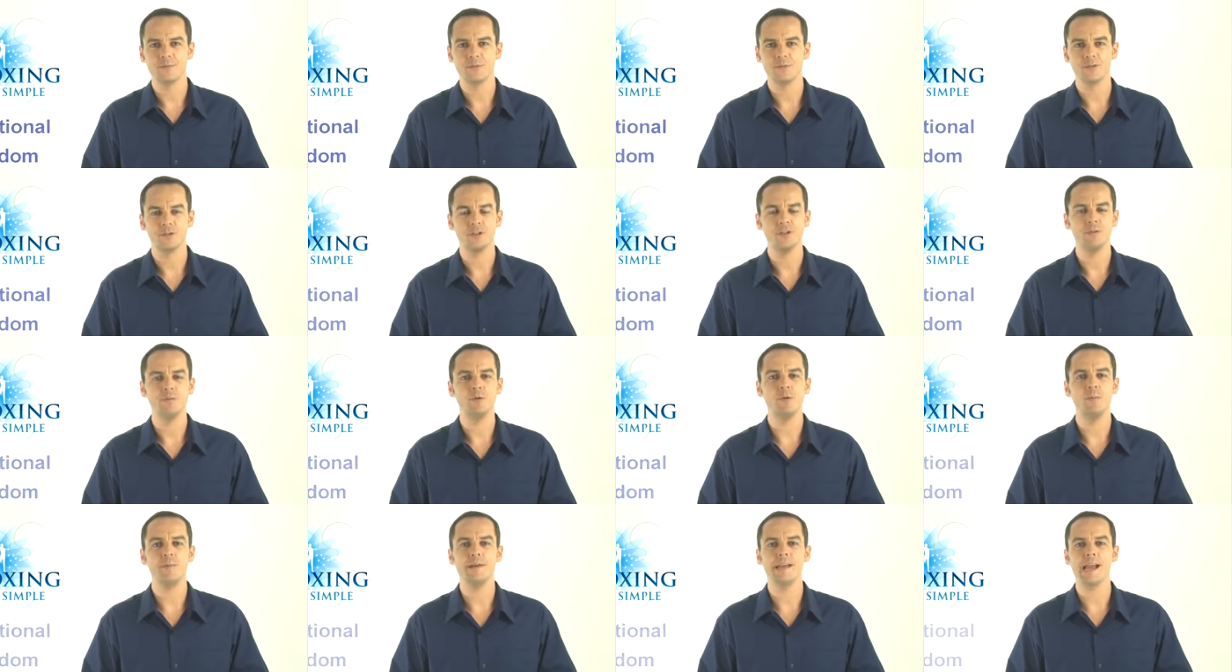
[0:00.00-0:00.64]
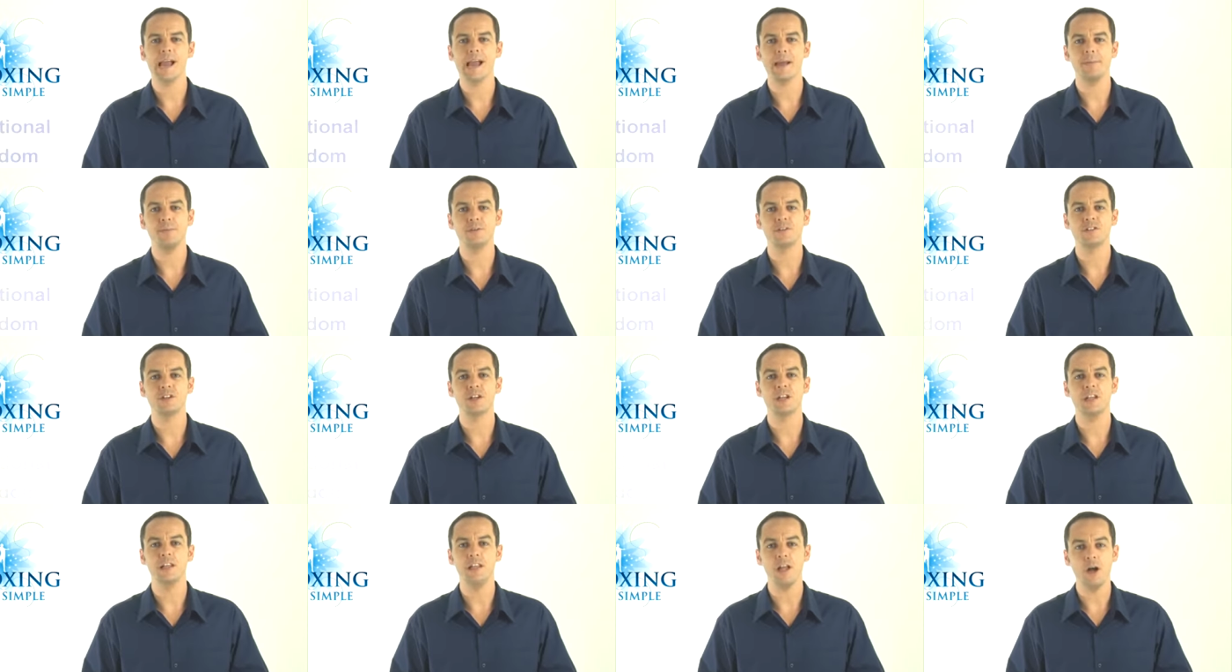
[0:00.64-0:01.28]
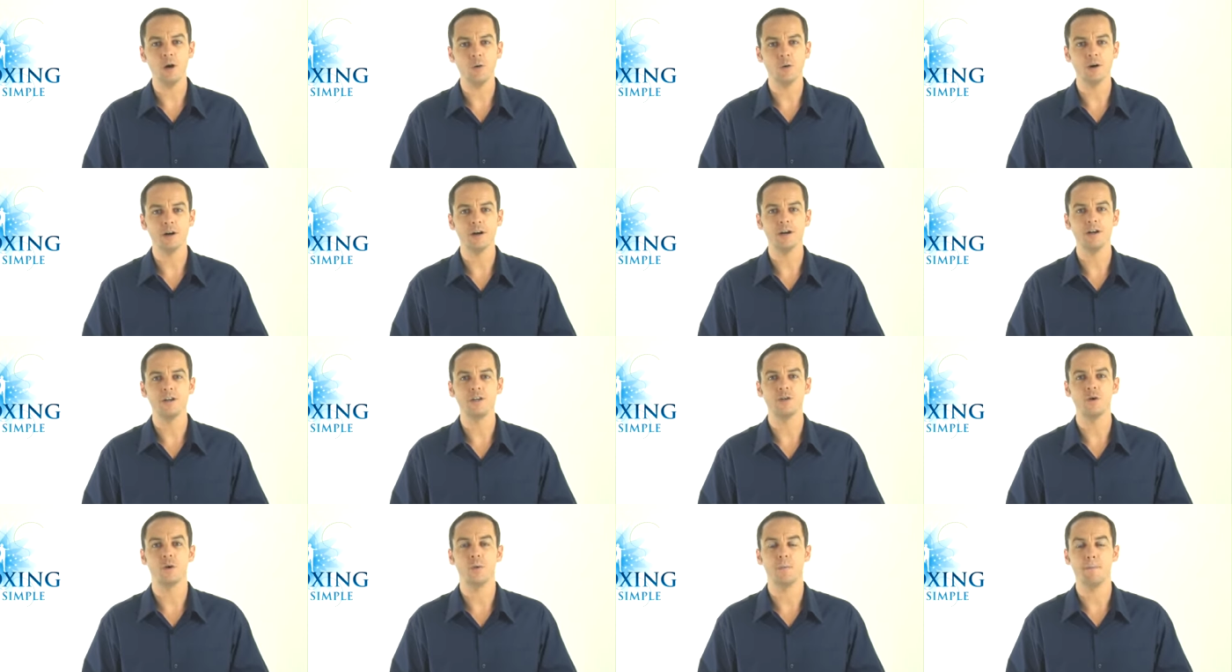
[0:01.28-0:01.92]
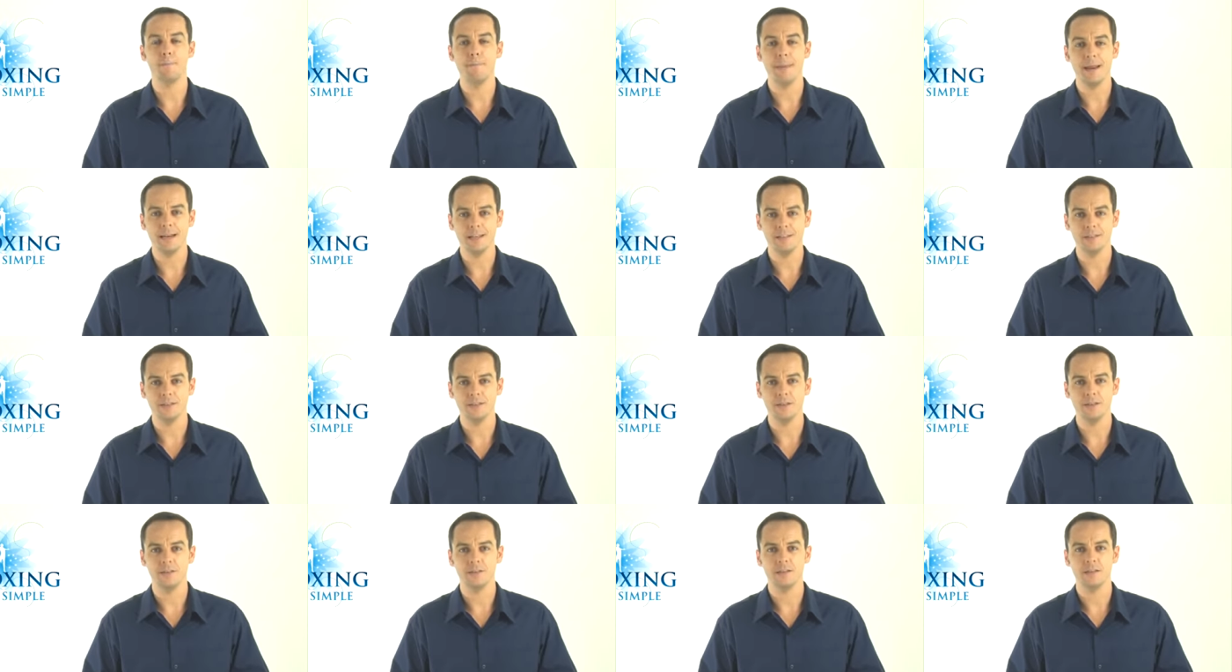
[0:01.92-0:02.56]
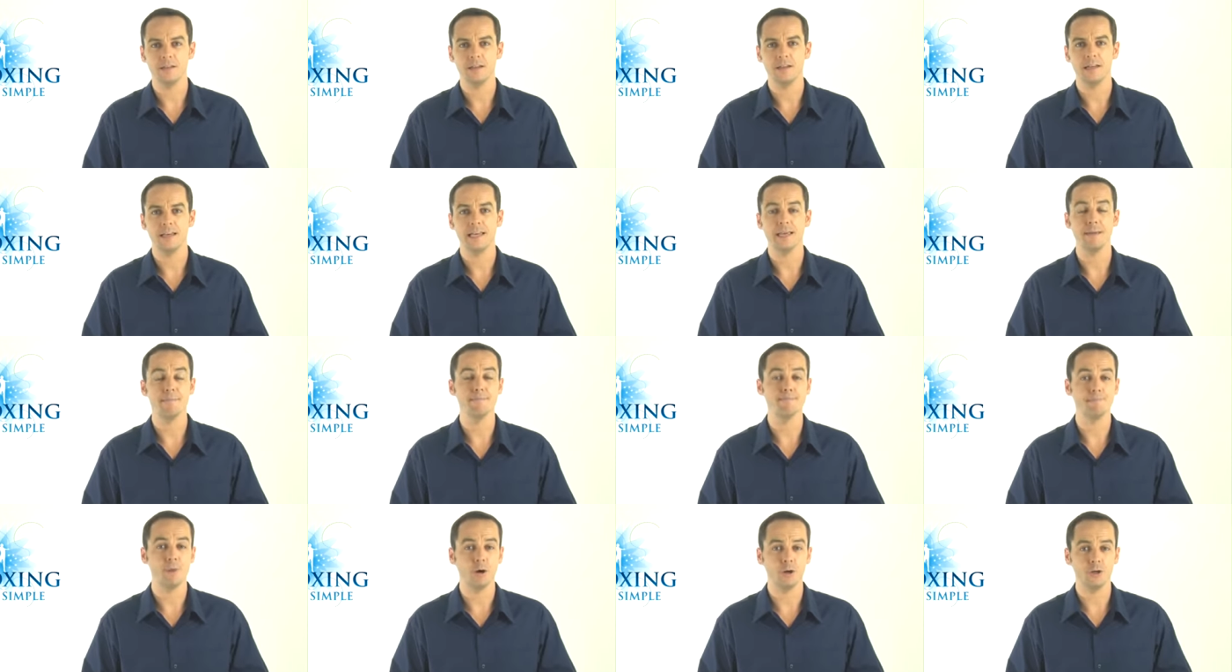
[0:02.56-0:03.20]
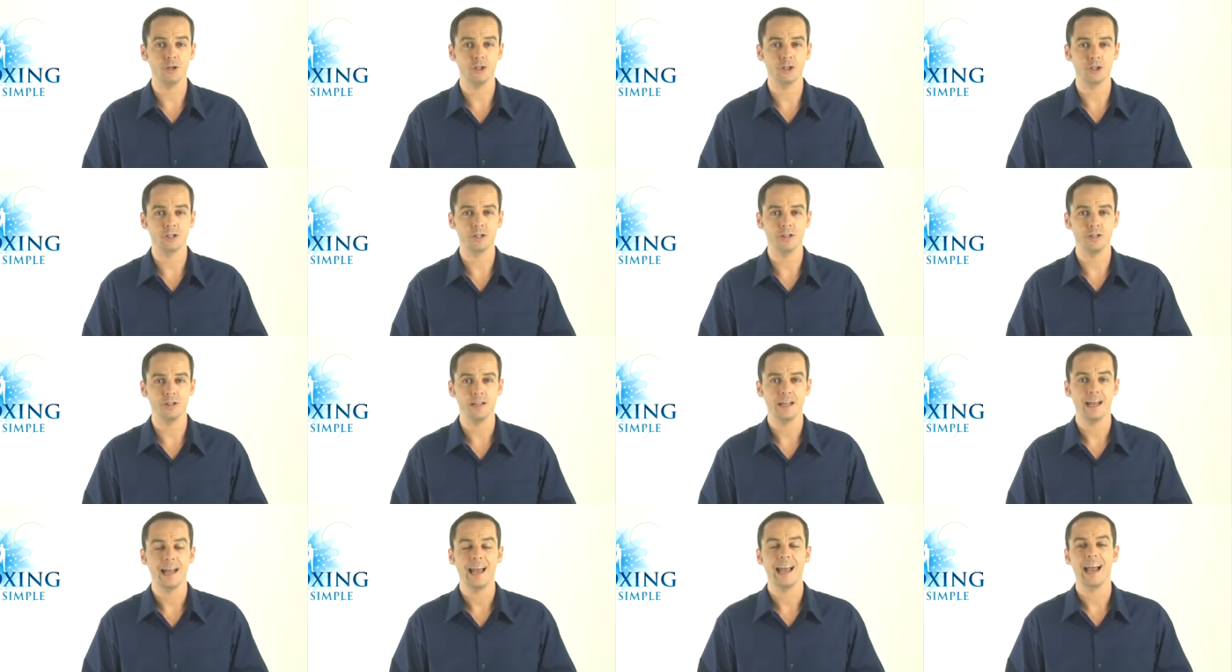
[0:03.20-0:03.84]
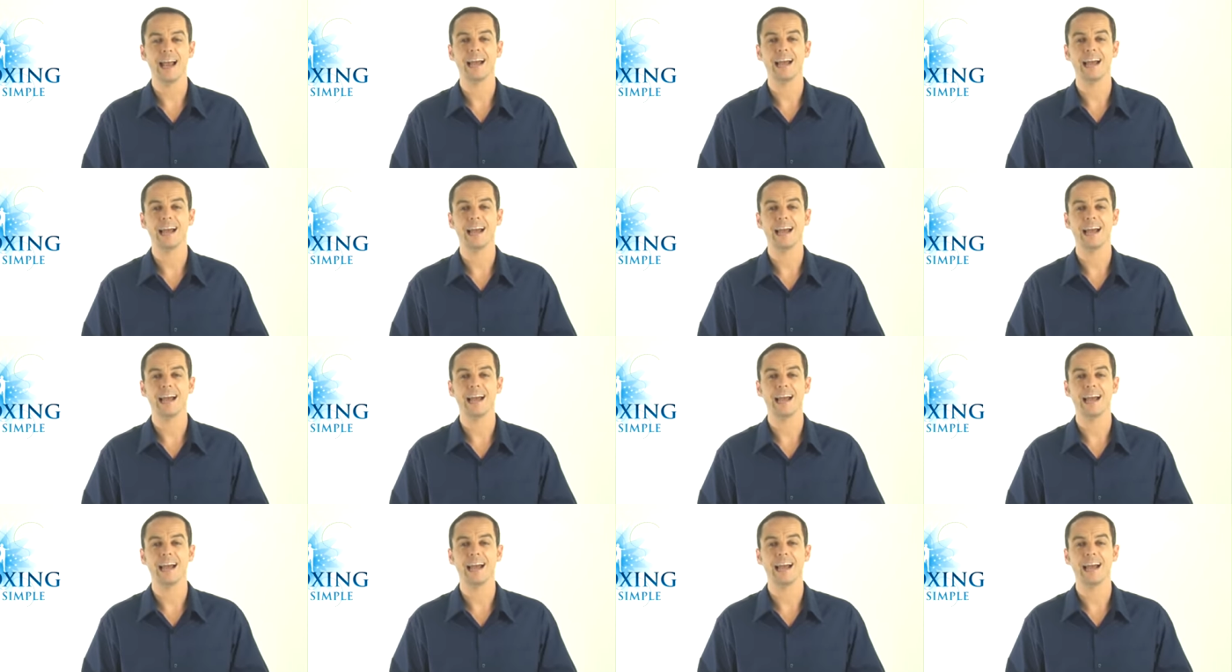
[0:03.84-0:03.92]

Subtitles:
you will be able to lower your mental, emotional,